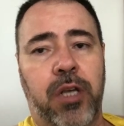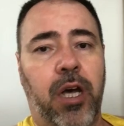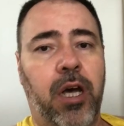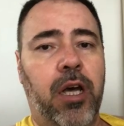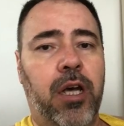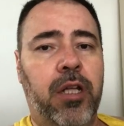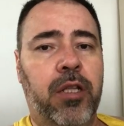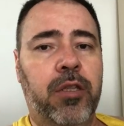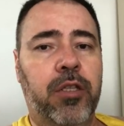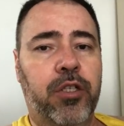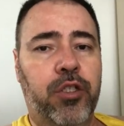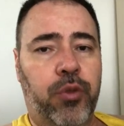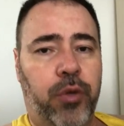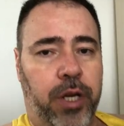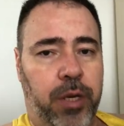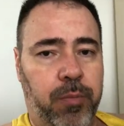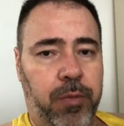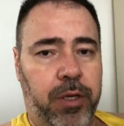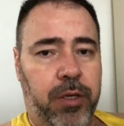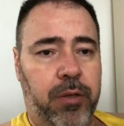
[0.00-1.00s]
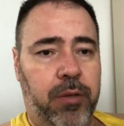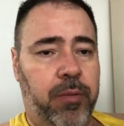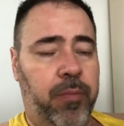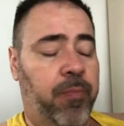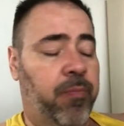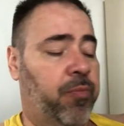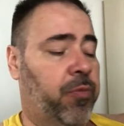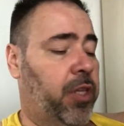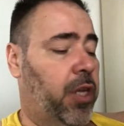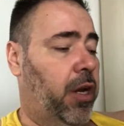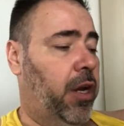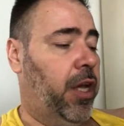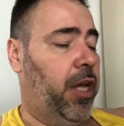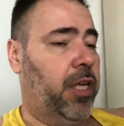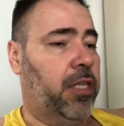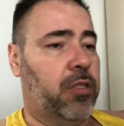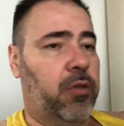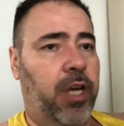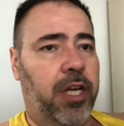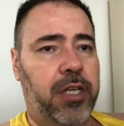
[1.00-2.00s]
on the treadmill. All
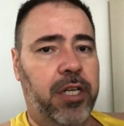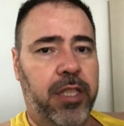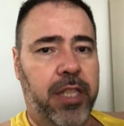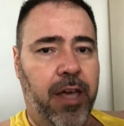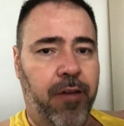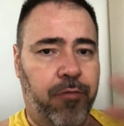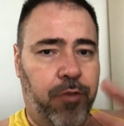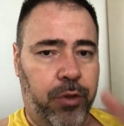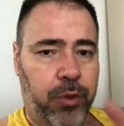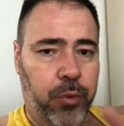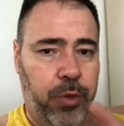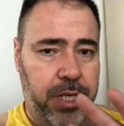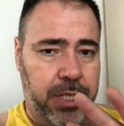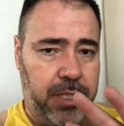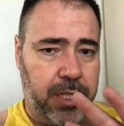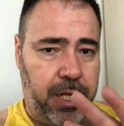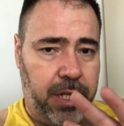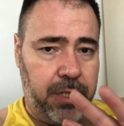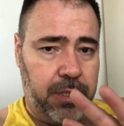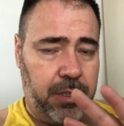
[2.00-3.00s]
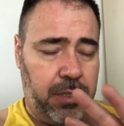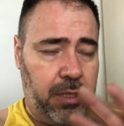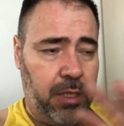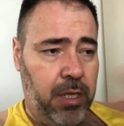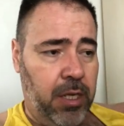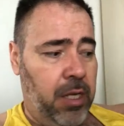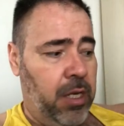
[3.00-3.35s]
right. So I did that for 3 sets.